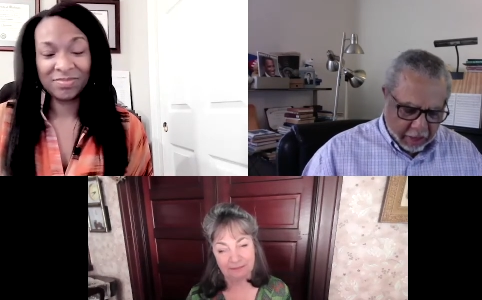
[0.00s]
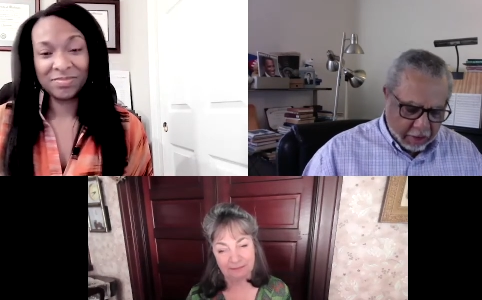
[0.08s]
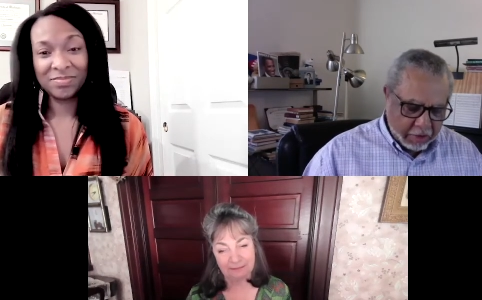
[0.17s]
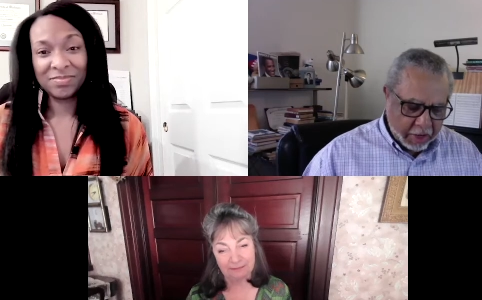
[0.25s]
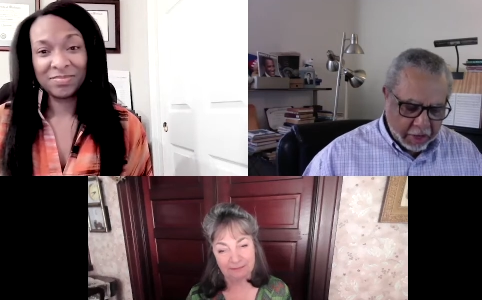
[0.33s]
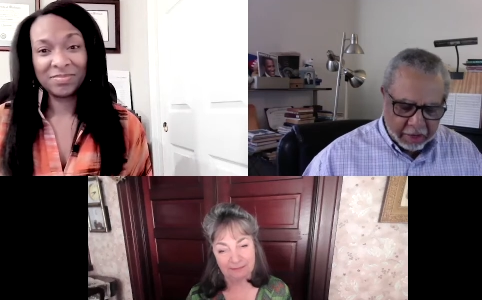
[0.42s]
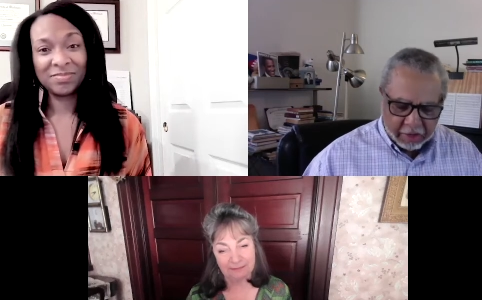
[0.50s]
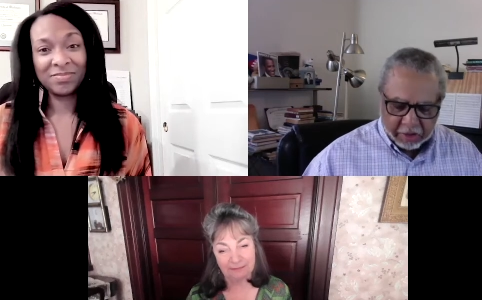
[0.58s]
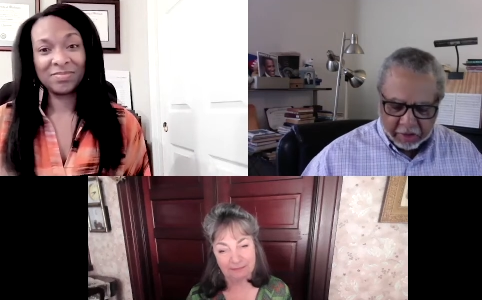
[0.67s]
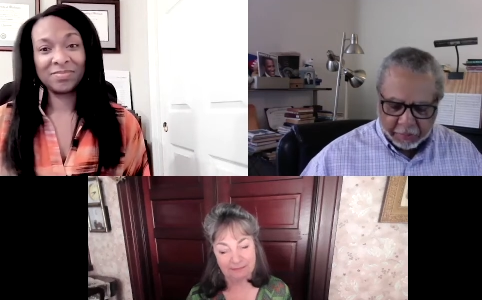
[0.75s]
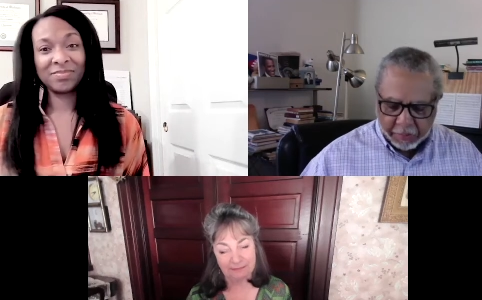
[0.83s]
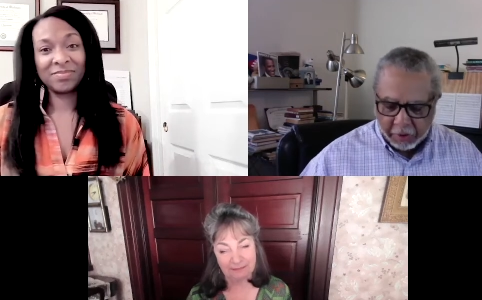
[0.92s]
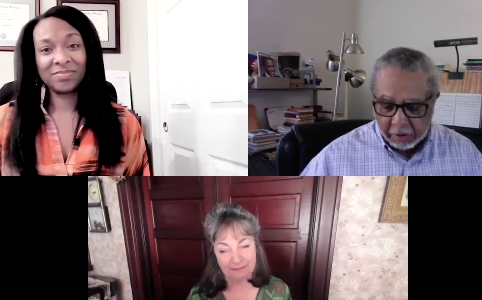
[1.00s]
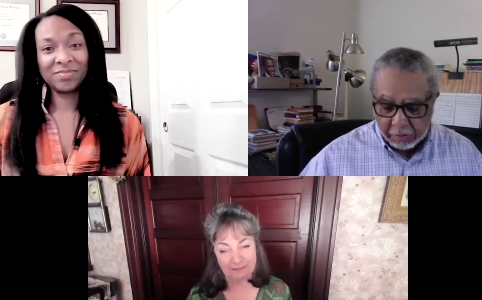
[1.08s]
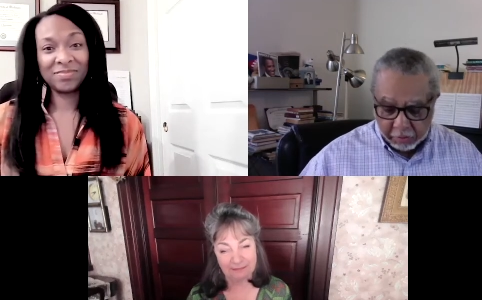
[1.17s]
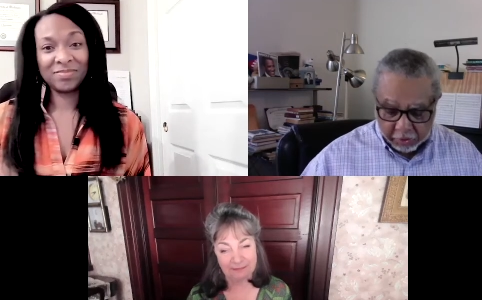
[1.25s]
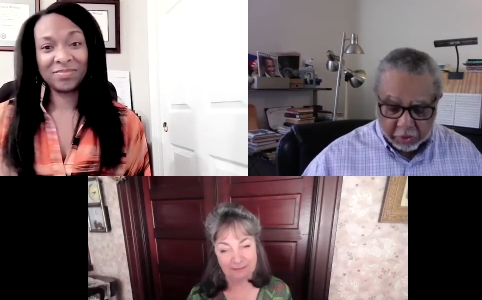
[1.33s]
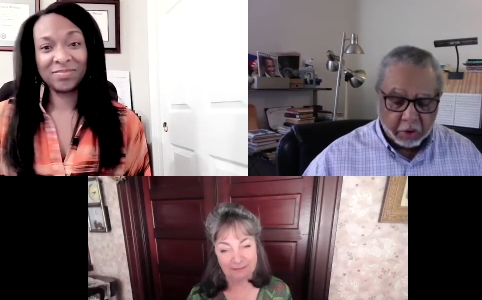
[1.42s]
Speaker 1: Okay, and the poem
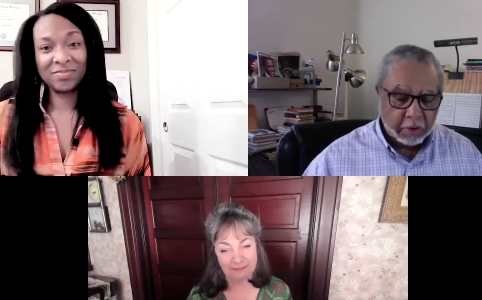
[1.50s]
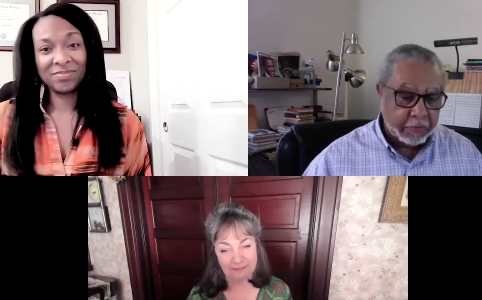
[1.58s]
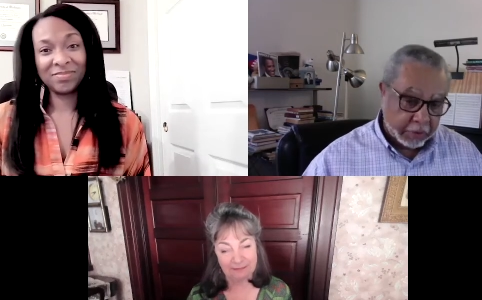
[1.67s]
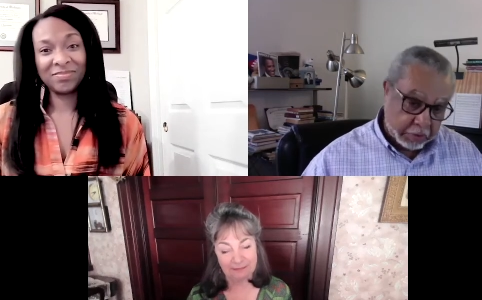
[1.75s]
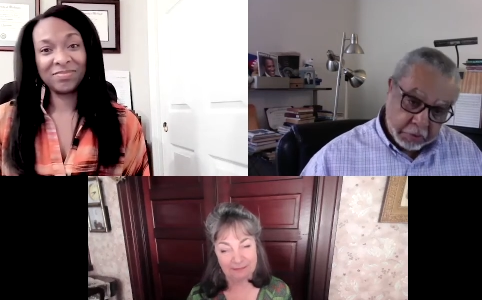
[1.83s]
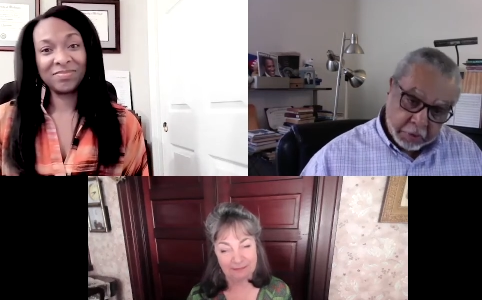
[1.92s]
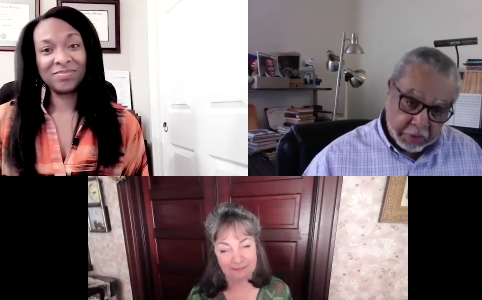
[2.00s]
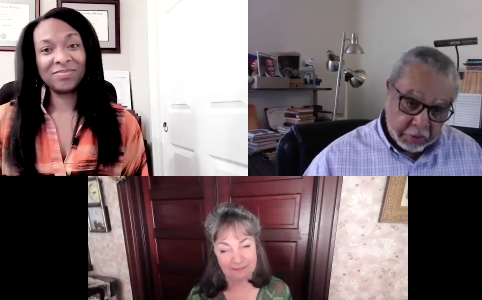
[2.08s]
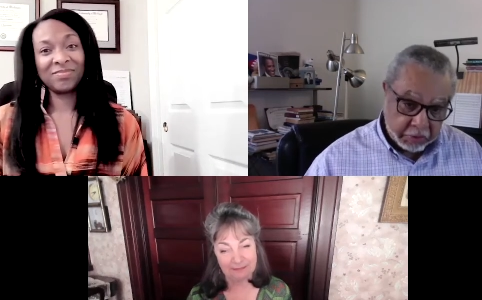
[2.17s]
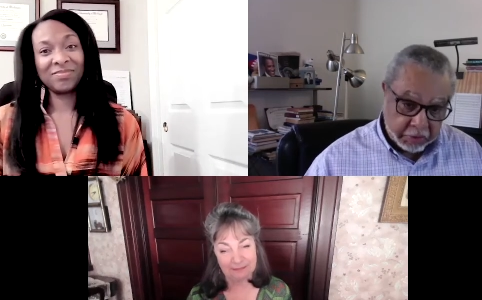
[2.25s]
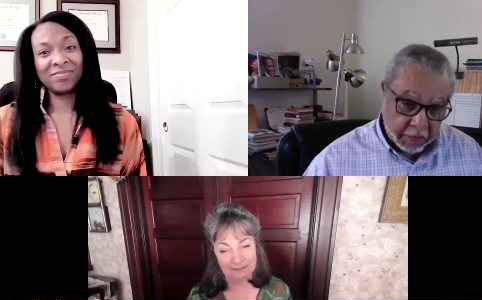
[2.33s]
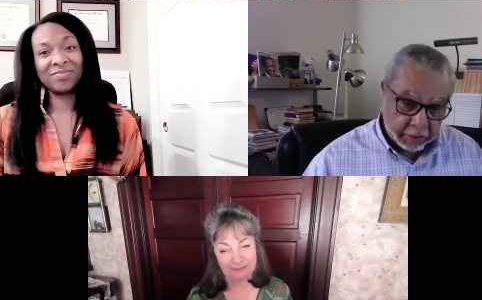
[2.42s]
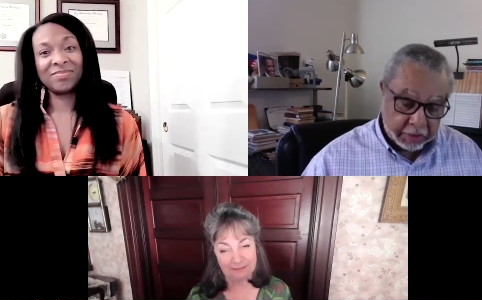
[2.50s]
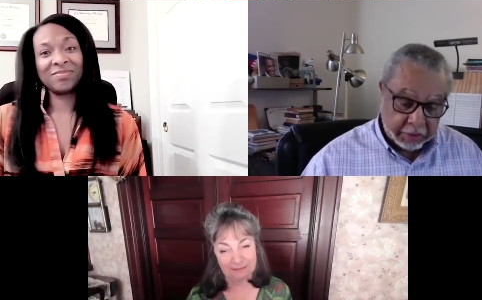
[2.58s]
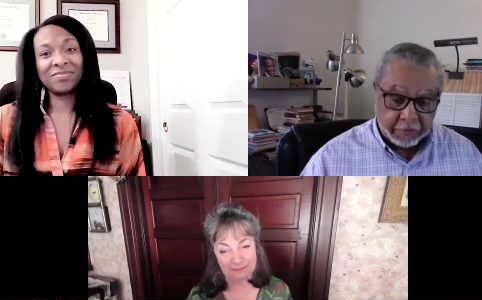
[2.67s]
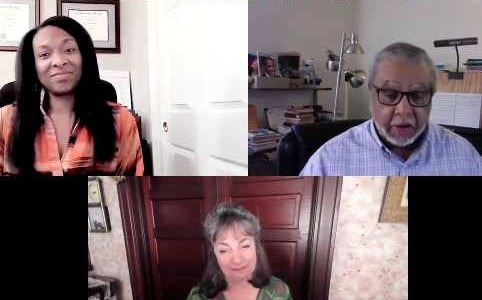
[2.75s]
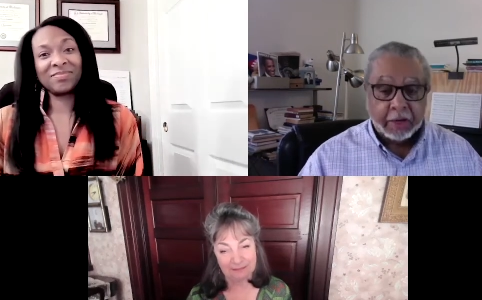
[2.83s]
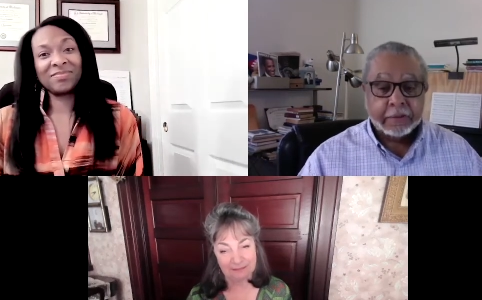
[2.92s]
was called Ventriloquist Acts of
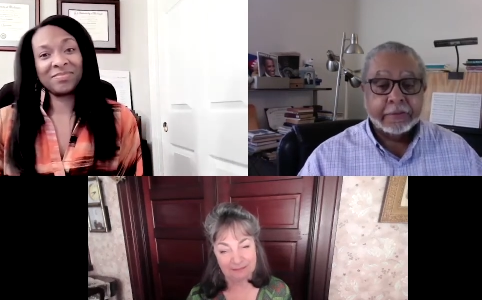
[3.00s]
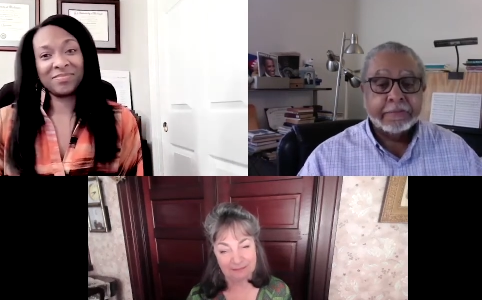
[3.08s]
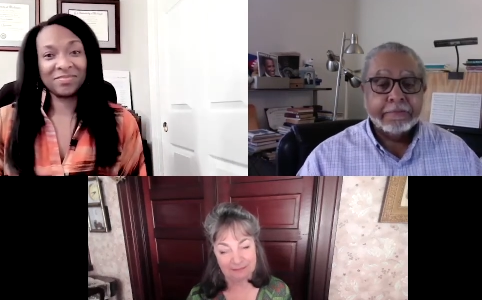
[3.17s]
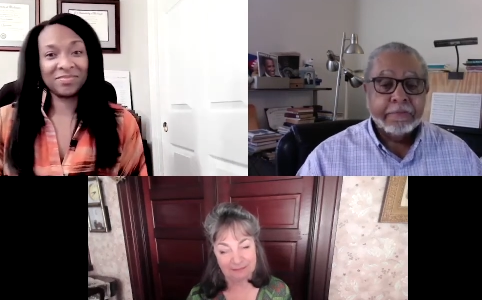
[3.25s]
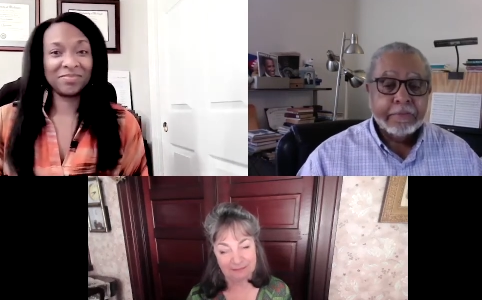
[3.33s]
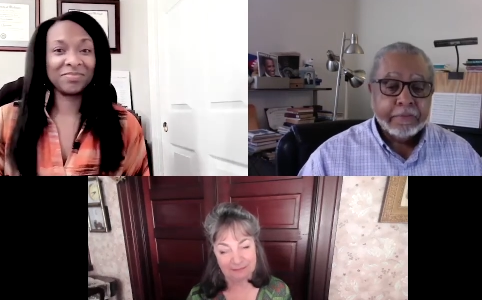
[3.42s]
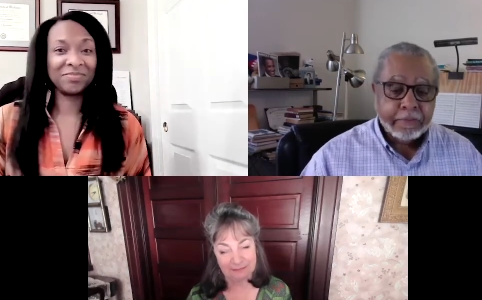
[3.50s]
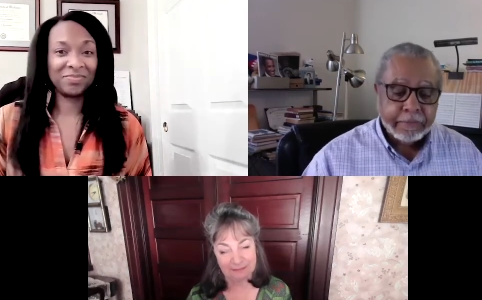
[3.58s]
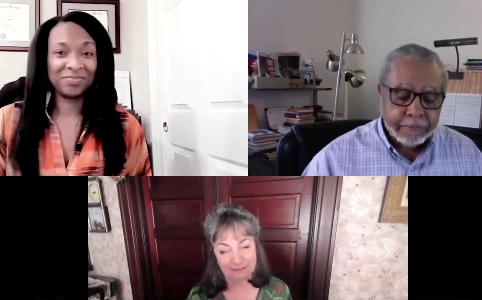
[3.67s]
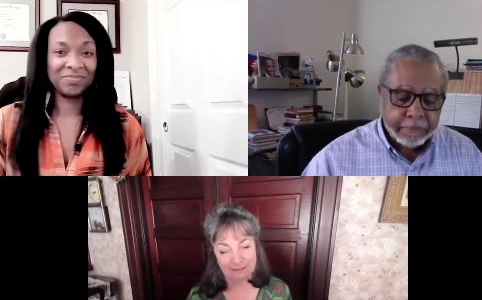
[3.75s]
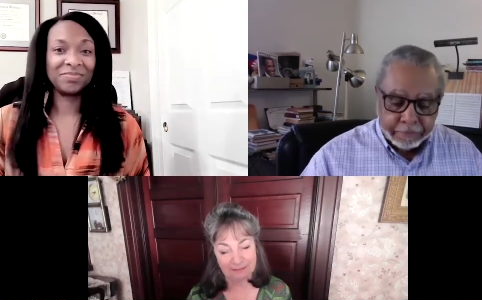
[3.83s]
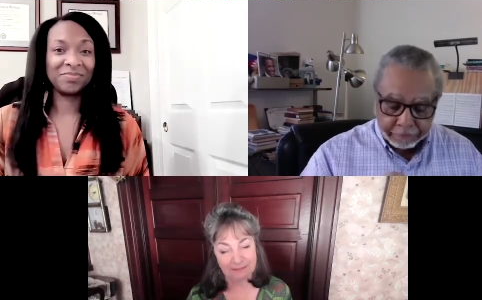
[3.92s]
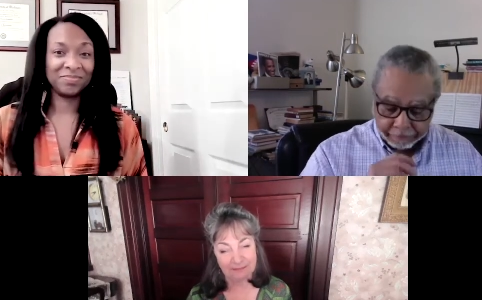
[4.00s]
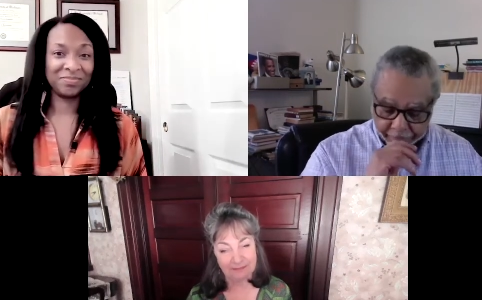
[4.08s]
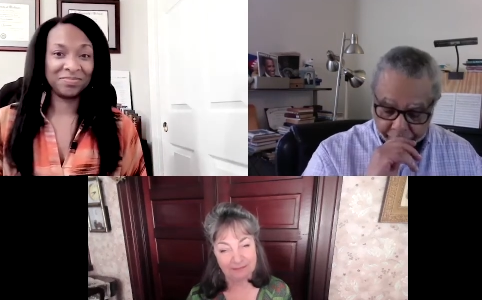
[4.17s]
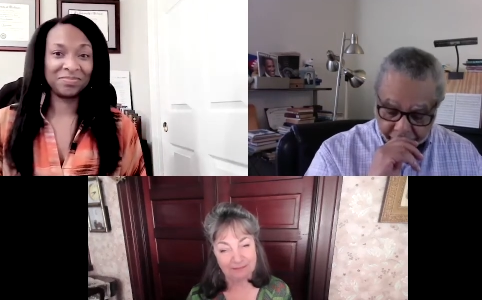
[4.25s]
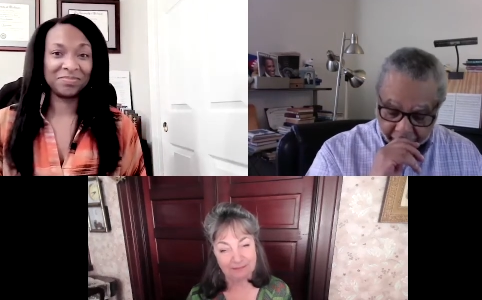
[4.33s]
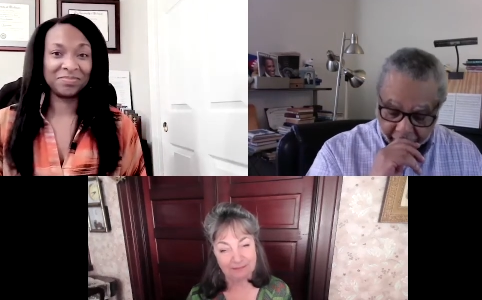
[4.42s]
God.
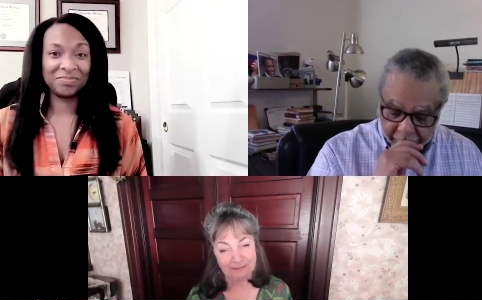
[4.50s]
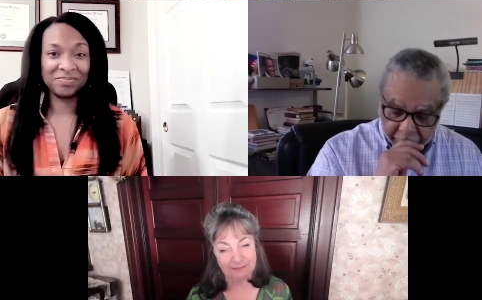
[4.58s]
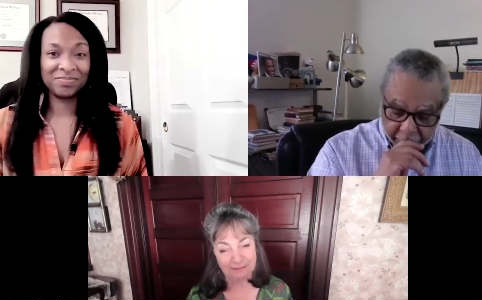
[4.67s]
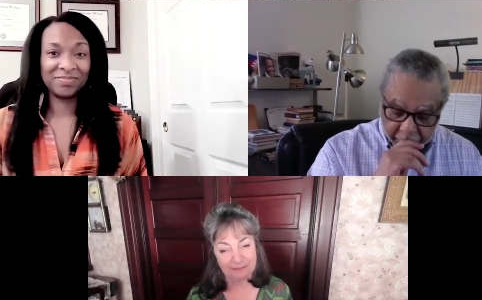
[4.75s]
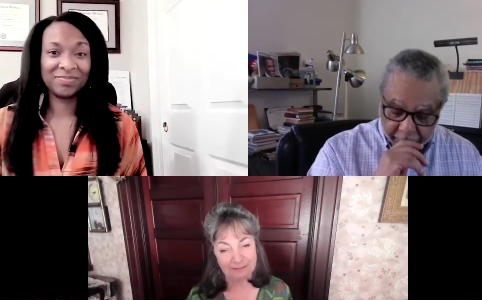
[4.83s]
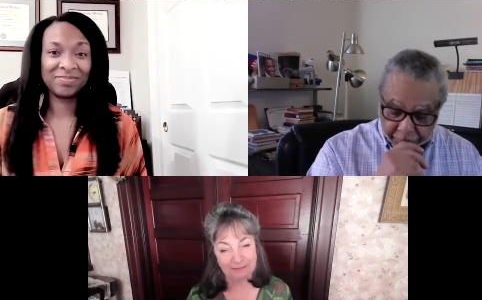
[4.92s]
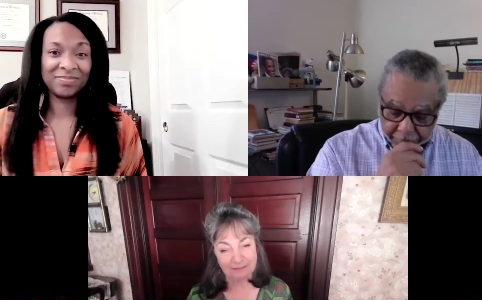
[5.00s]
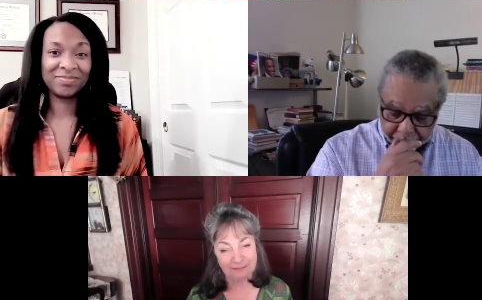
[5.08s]
I wrote it.